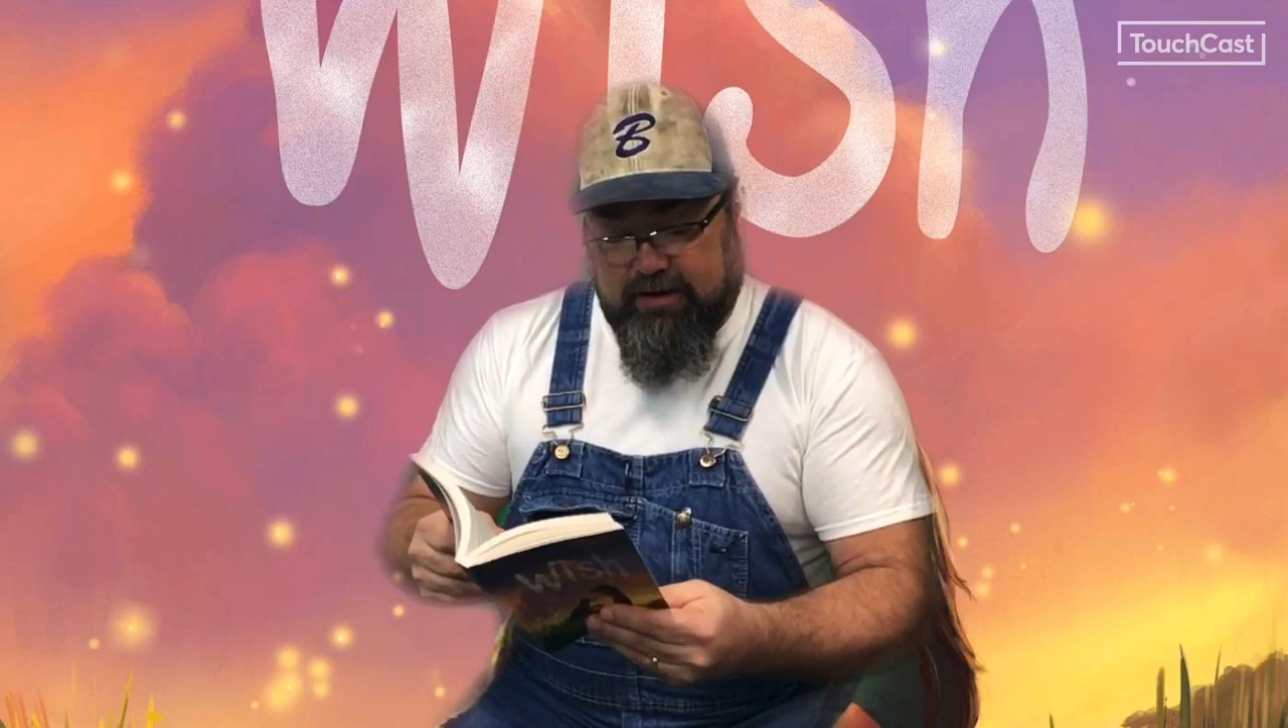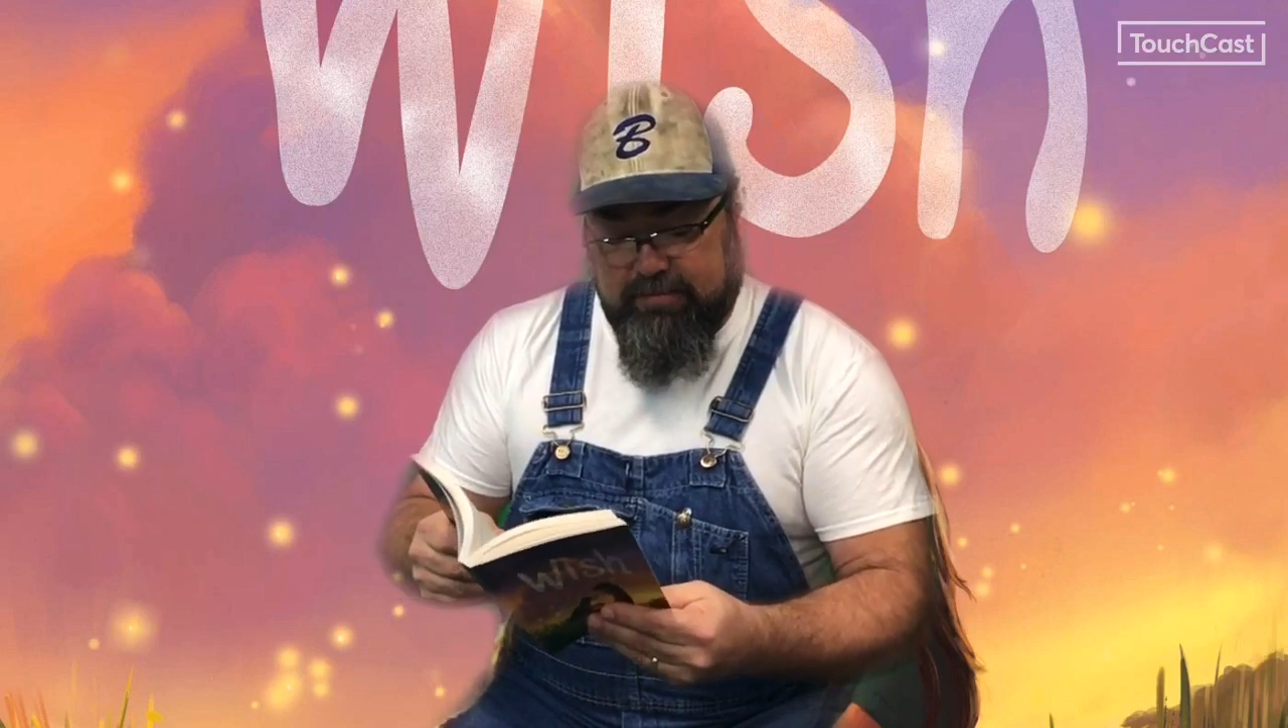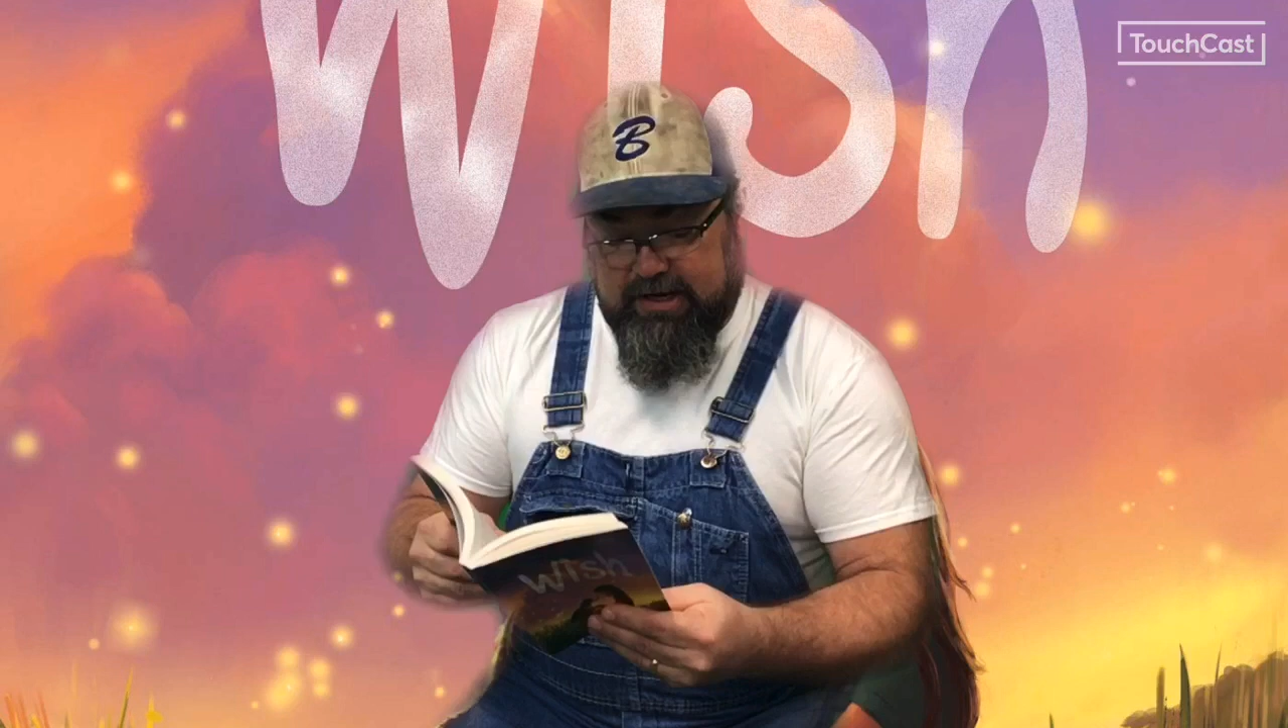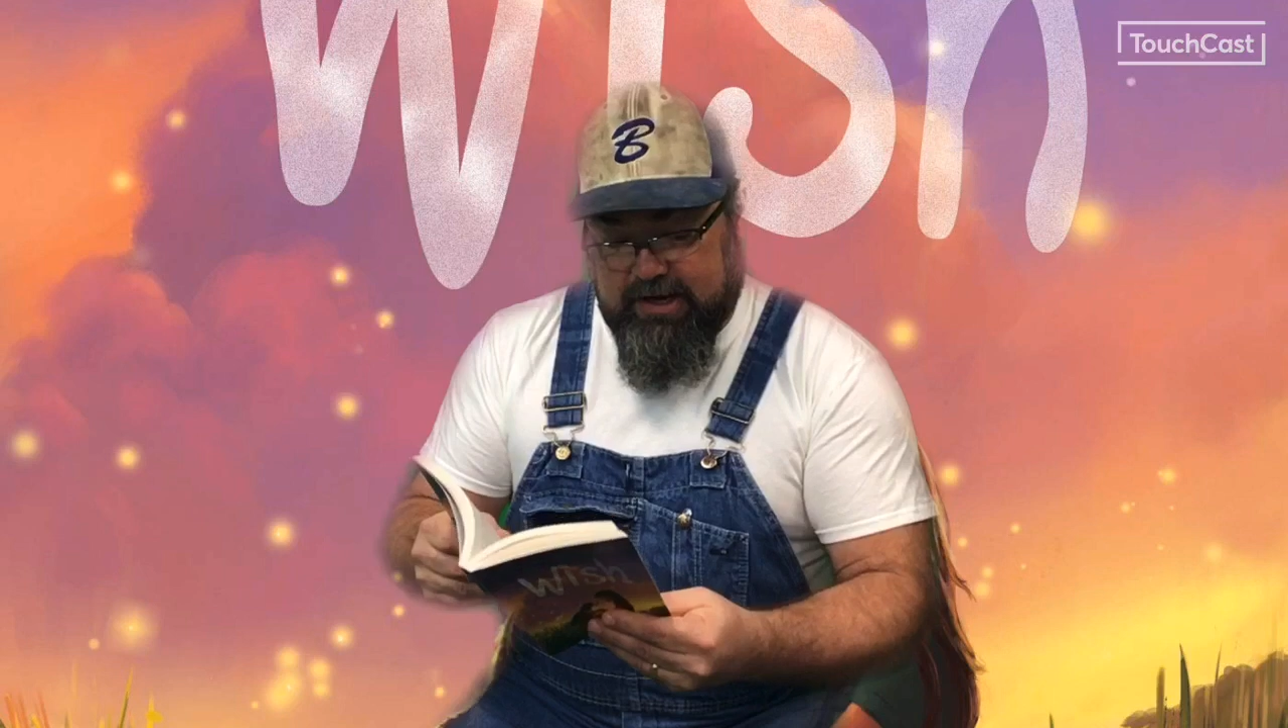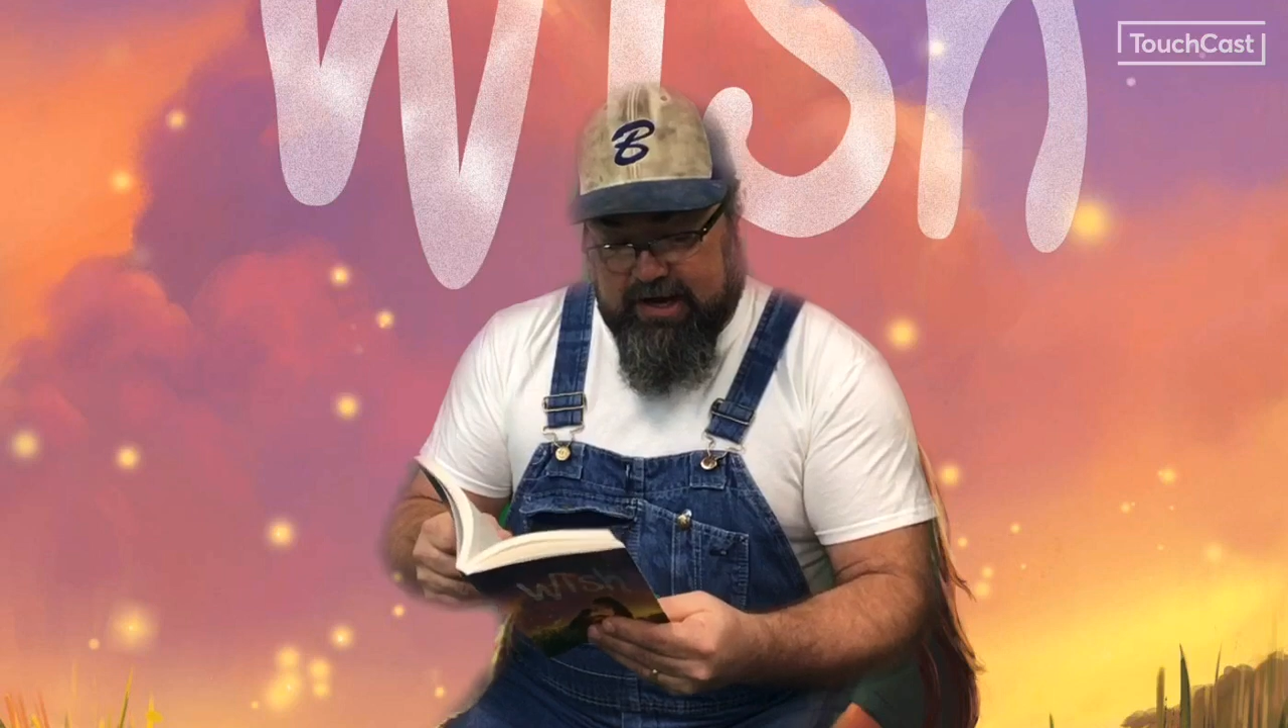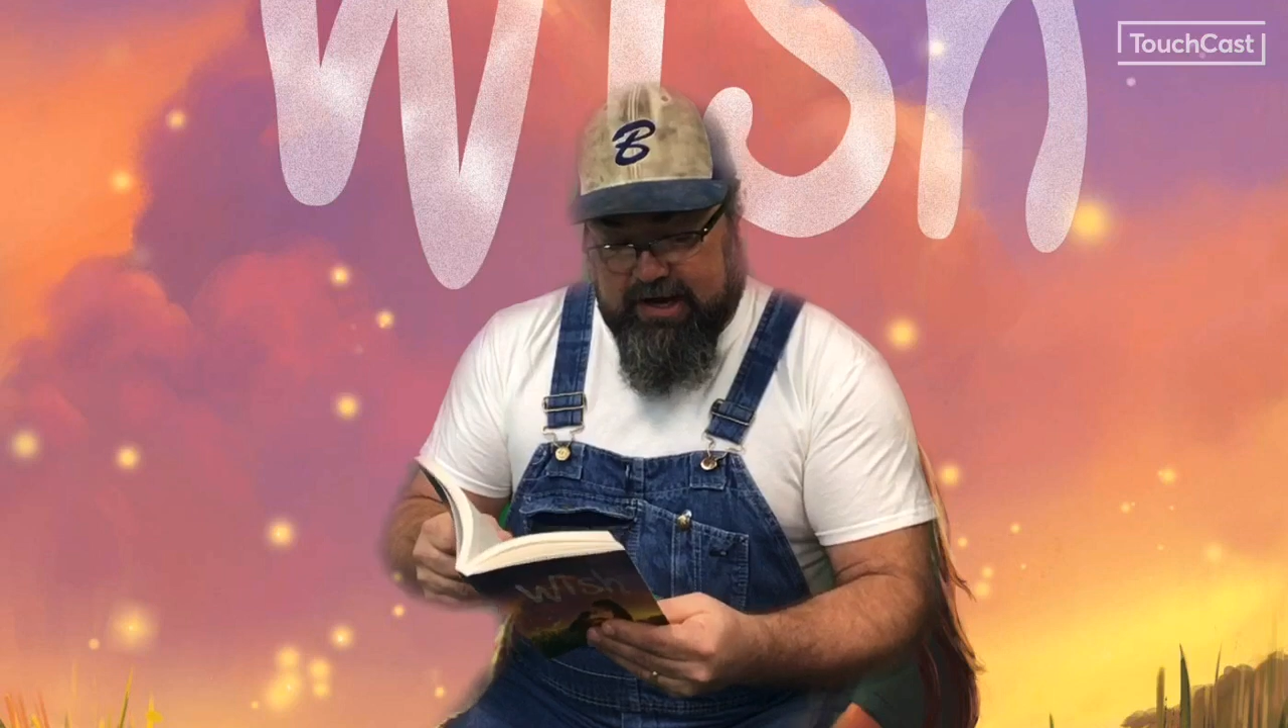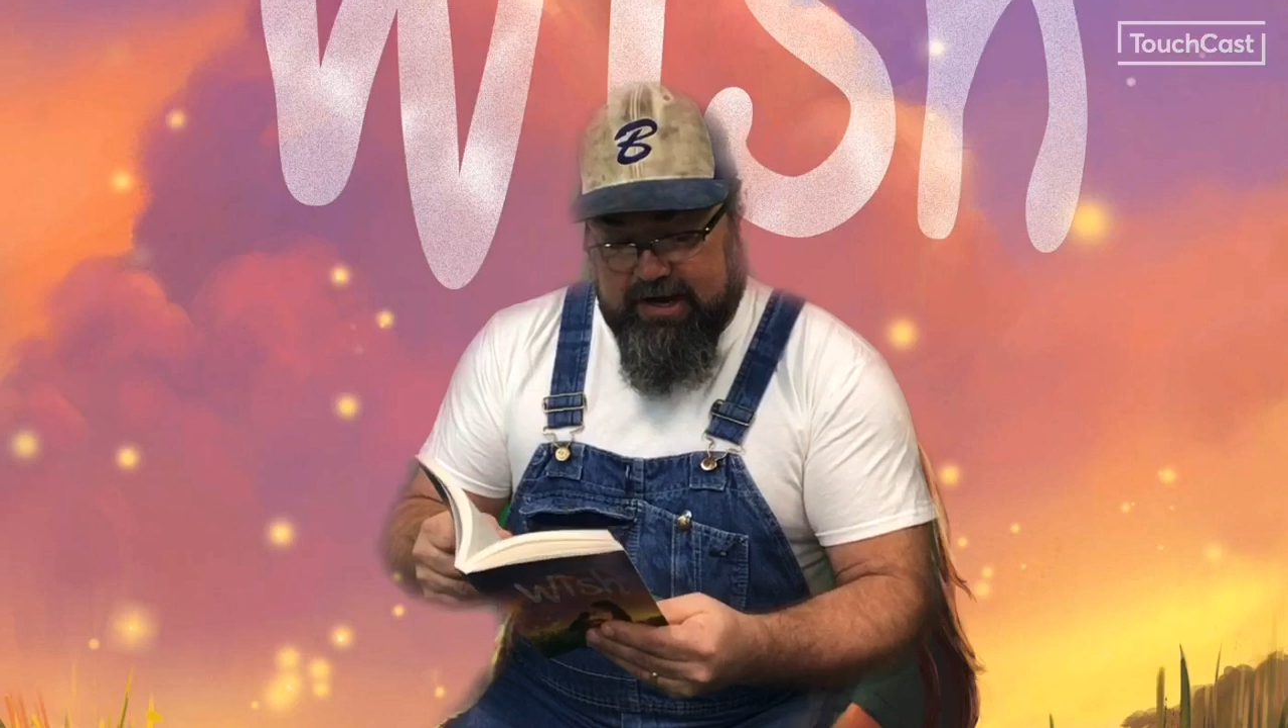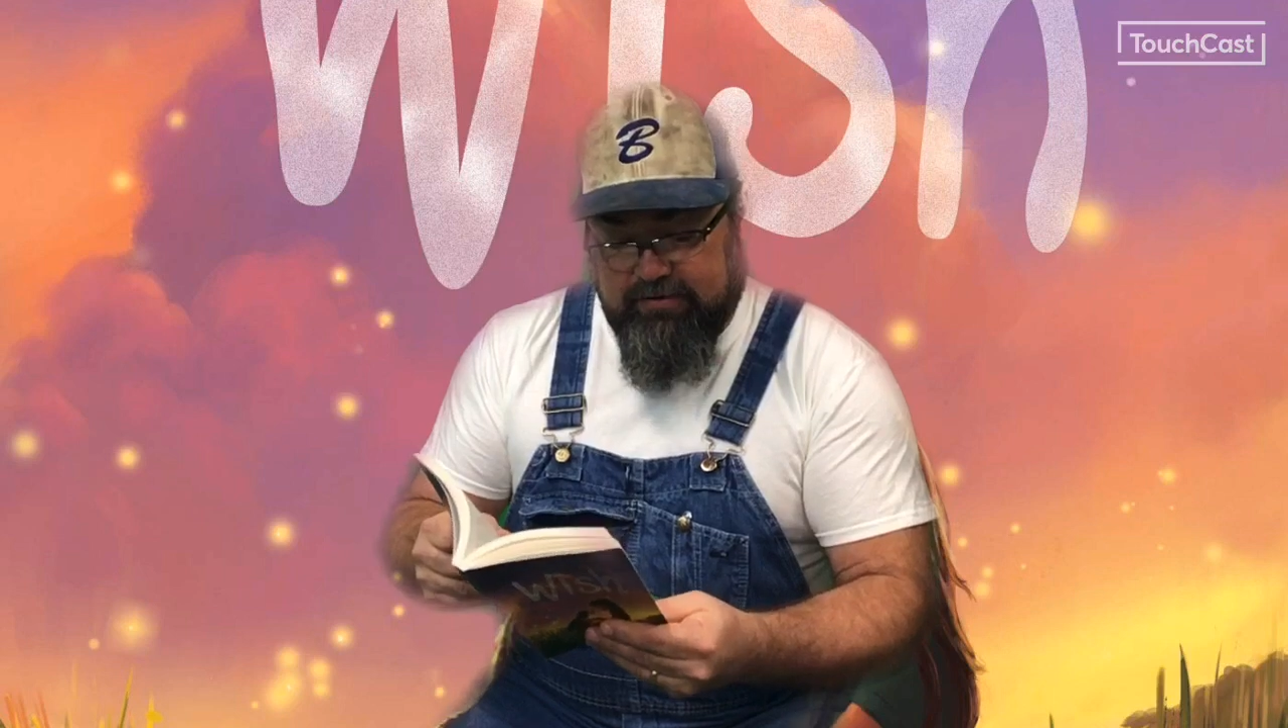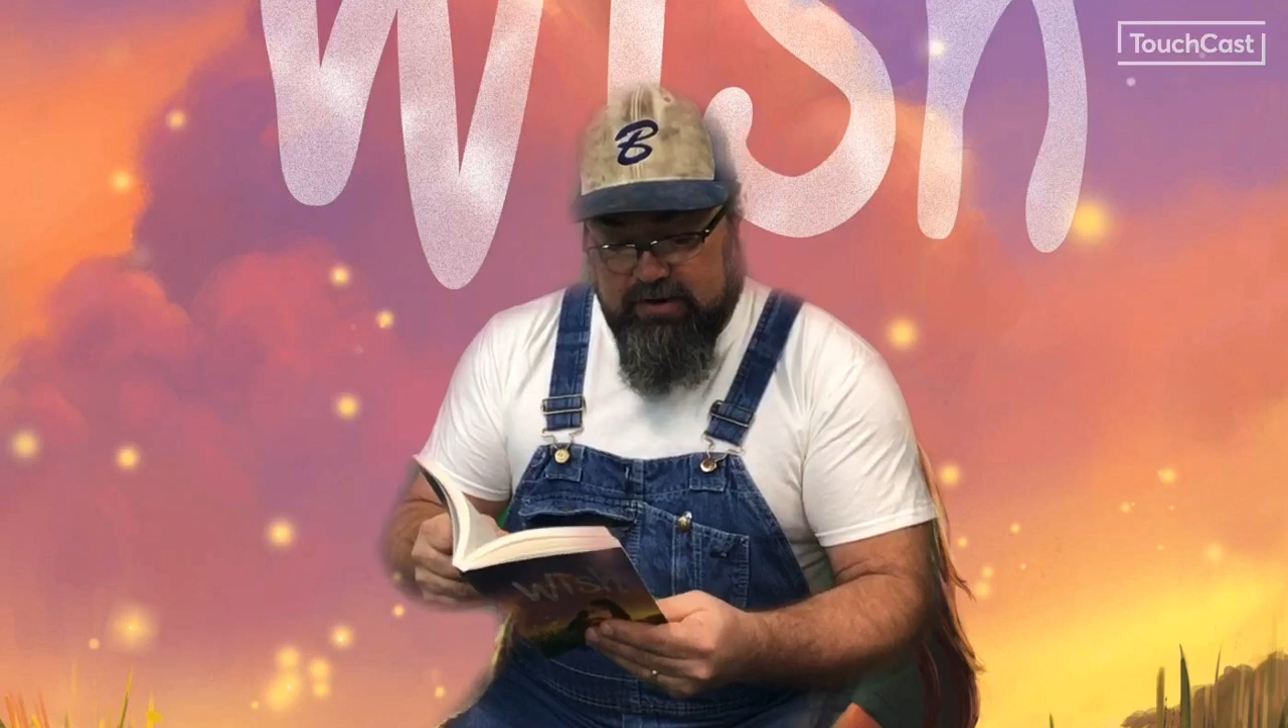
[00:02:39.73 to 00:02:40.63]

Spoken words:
a beehive.